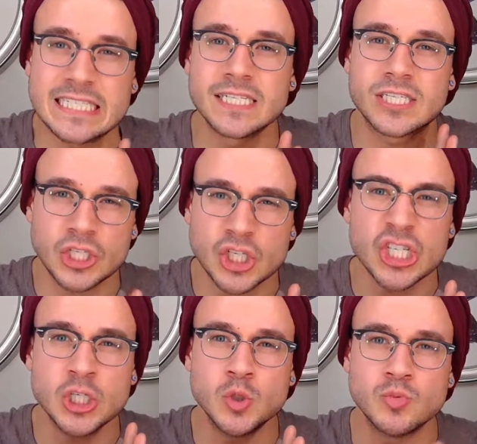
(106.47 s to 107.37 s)
it's in
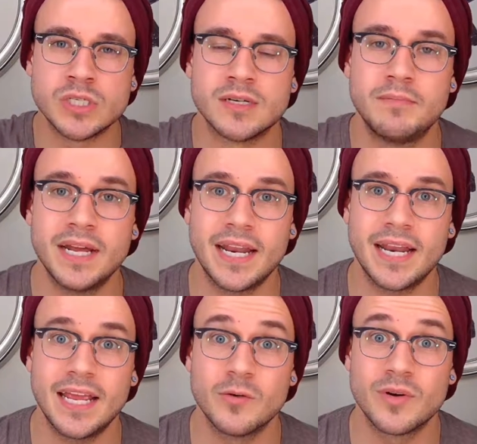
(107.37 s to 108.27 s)
stone. But
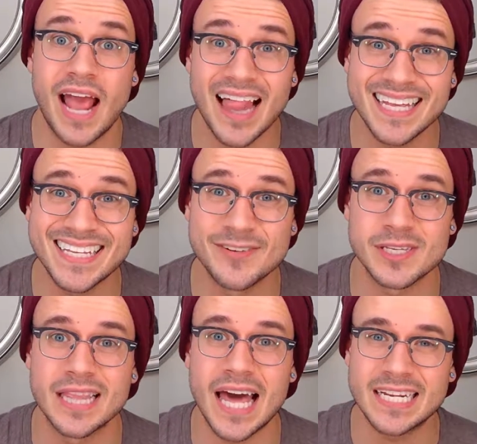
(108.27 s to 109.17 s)
in reality,
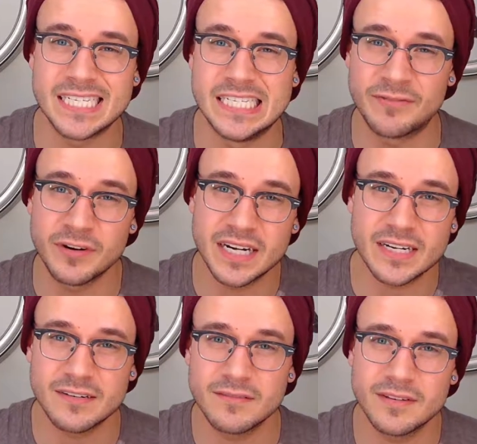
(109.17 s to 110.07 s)
there's a lot of different
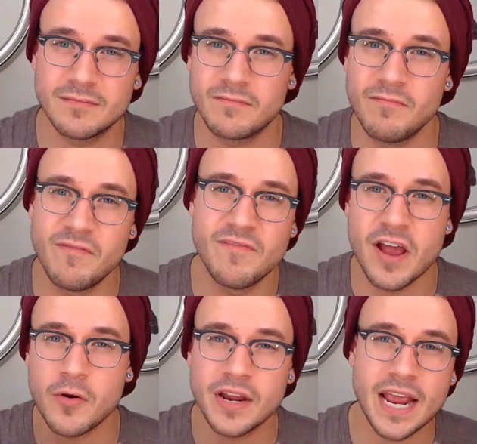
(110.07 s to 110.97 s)

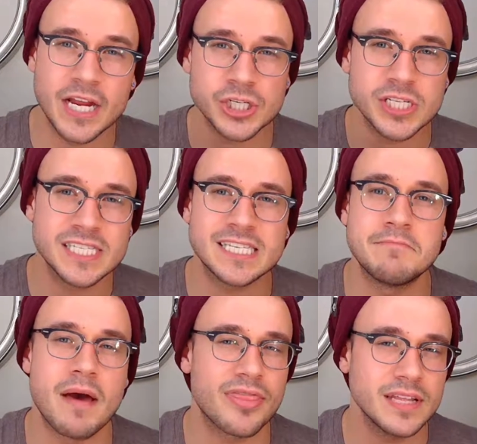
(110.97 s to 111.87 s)
variations
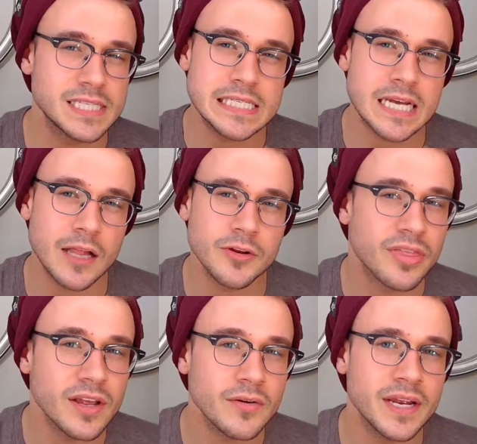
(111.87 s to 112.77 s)
and methods in
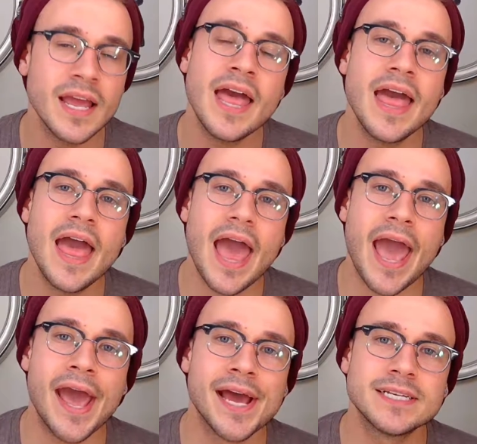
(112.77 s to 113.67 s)
color theory,
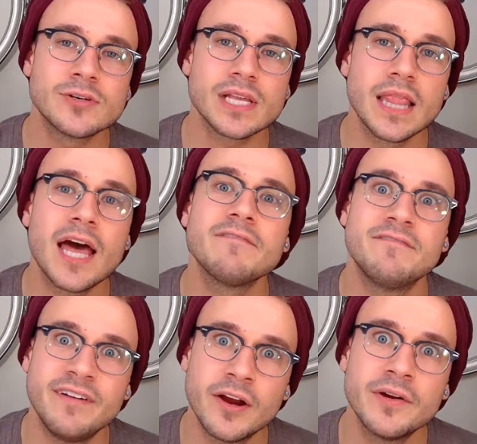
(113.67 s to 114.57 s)
and there's a lot of
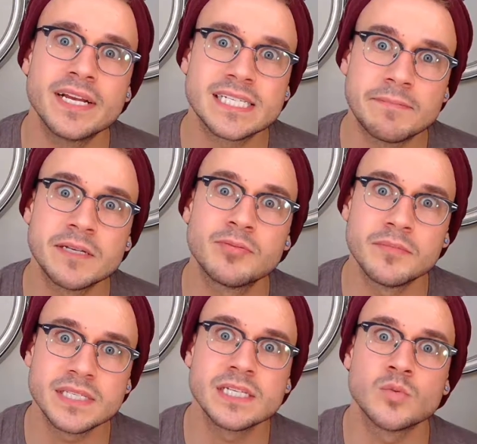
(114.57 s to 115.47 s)
very accepted
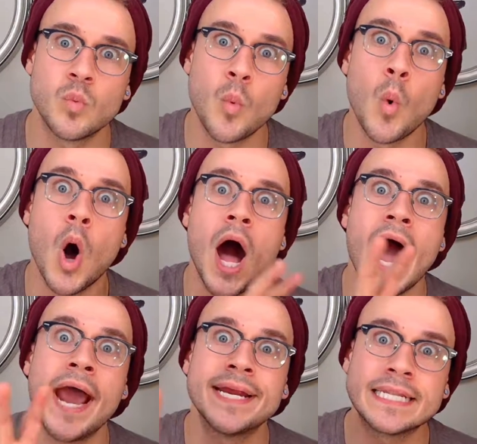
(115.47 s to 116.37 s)
premises
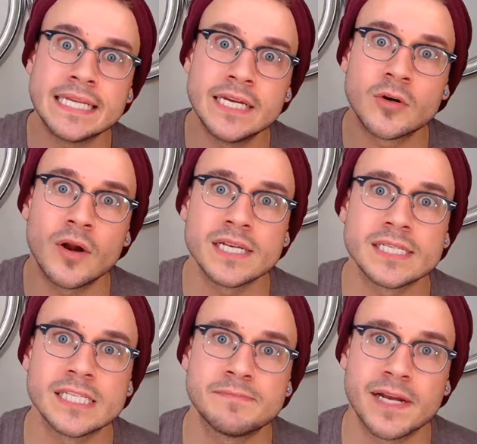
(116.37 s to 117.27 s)
widely across
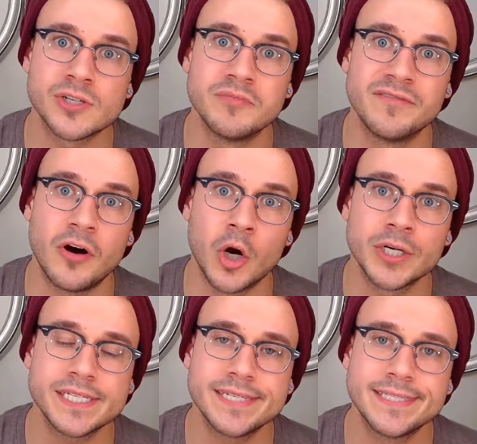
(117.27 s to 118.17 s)
the spectrum of
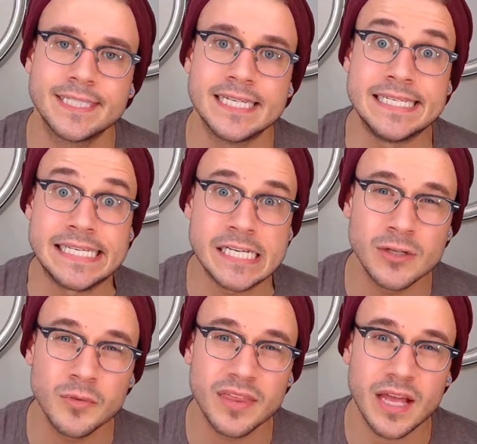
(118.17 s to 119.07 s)
art to
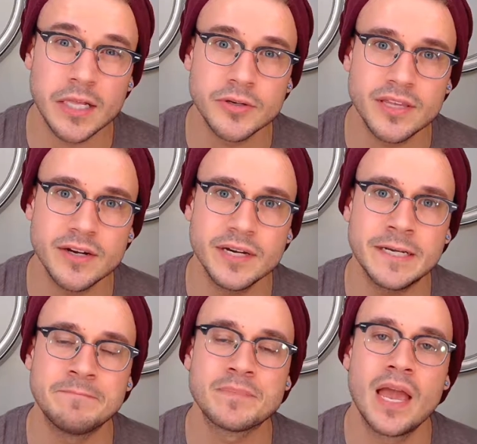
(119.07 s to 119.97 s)
deal with color
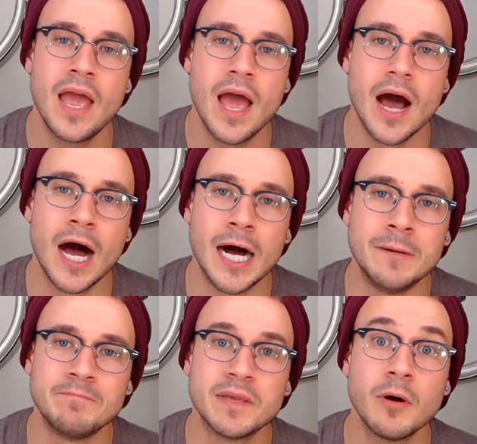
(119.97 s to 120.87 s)
theory.
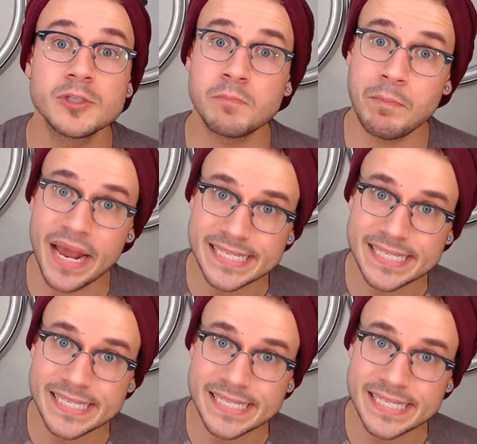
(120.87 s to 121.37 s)
The most